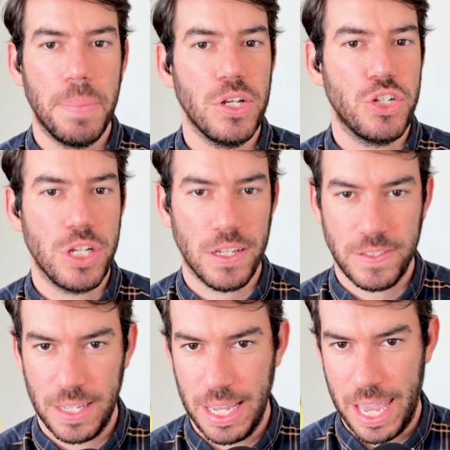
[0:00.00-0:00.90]
But
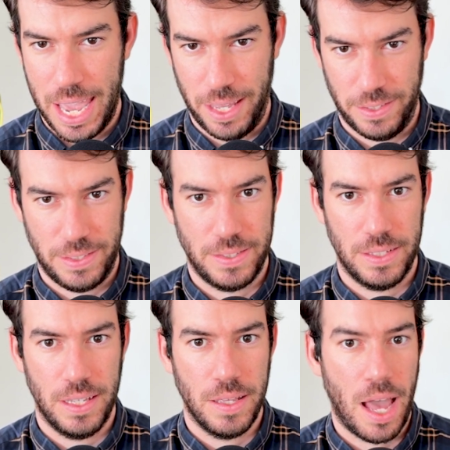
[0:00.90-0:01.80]
just in case
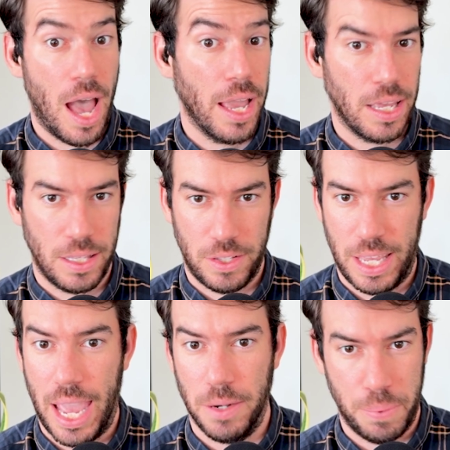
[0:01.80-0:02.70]
I
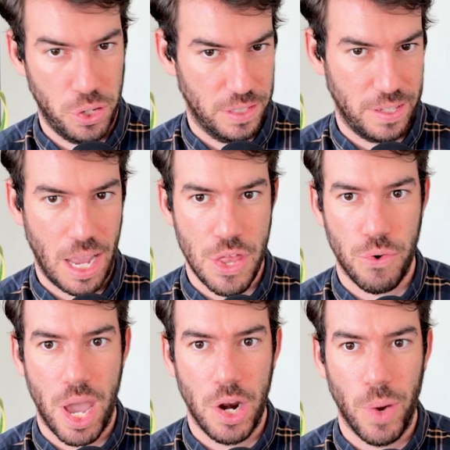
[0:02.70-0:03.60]
can't put it together
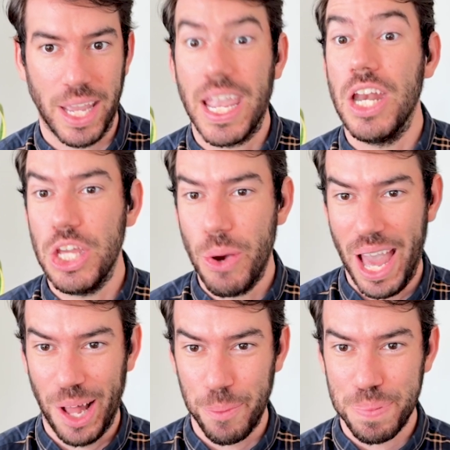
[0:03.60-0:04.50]
right away, can you
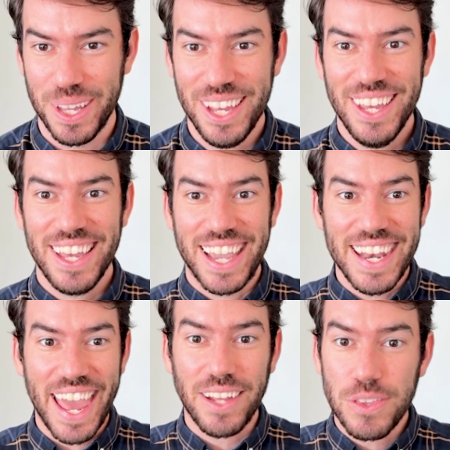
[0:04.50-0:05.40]
help
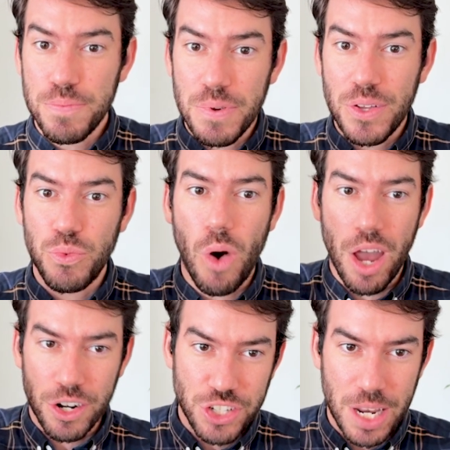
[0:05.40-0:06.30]
connect
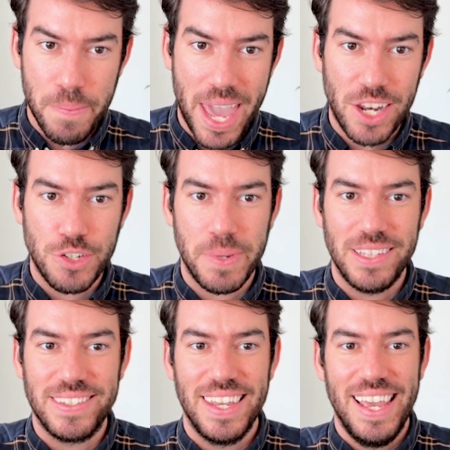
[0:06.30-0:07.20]
watershed
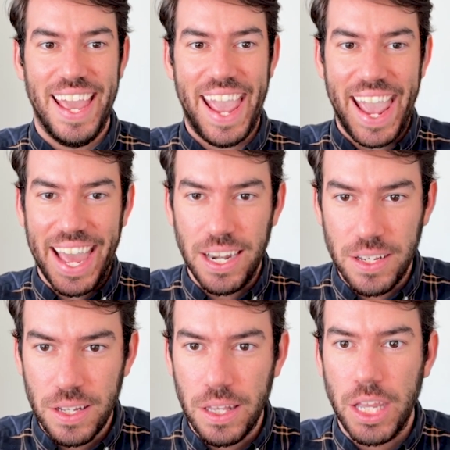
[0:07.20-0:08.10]
management
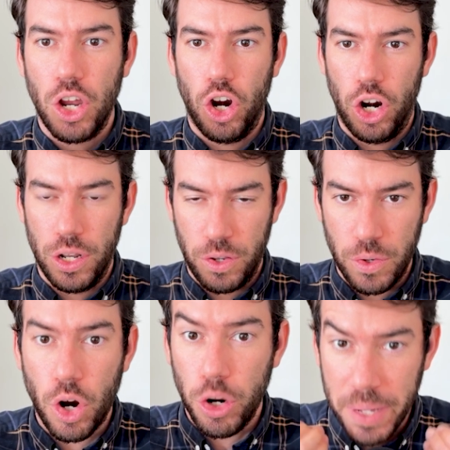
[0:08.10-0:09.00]
and like
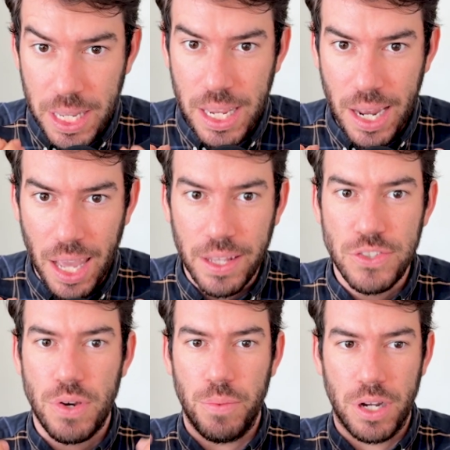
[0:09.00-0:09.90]
urban heat
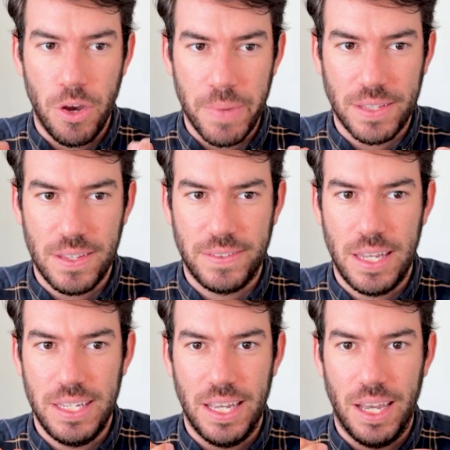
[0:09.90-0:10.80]
islands, right? We're going back to this
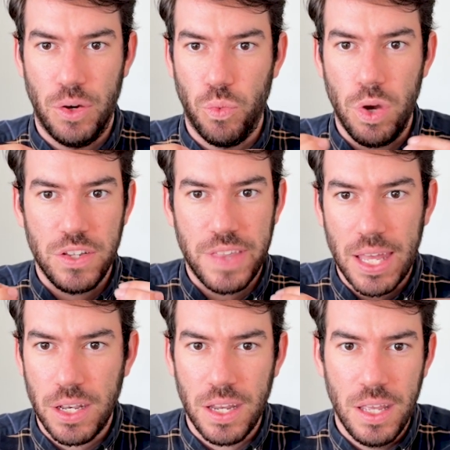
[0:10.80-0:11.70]
idea. What is
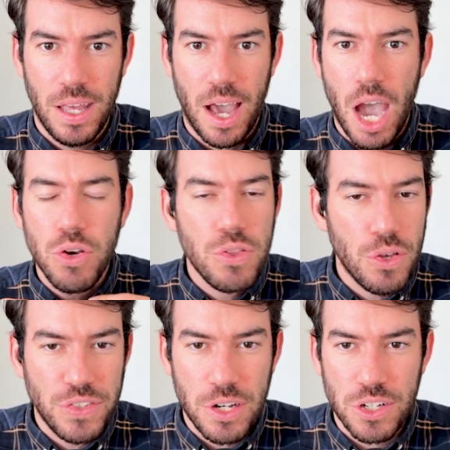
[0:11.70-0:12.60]
that? How do those